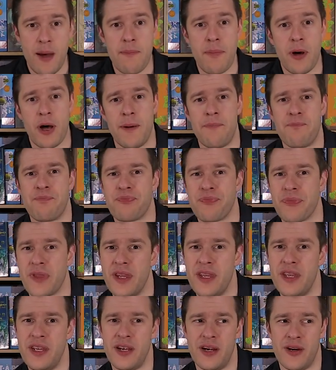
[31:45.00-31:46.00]
But,
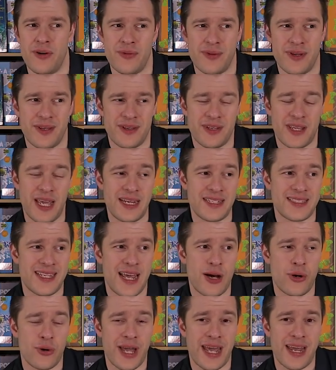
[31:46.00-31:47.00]
you know, getting
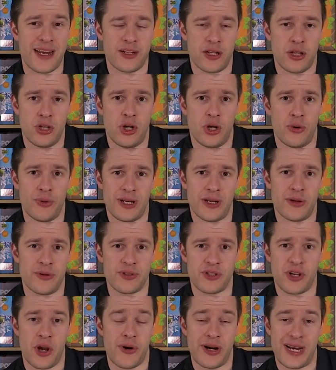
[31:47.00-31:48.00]
tailgated a lot when I
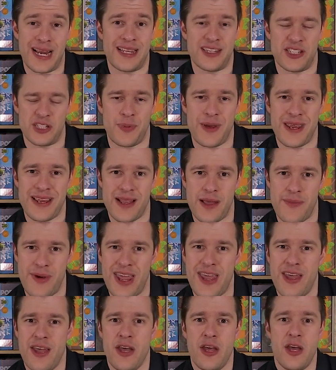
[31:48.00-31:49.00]
was going at the speed
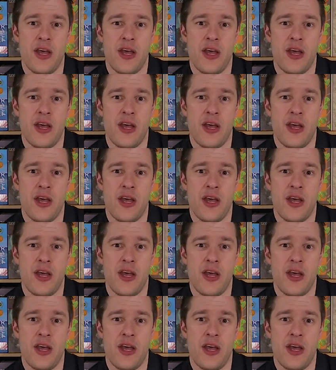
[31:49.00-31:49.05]
limit.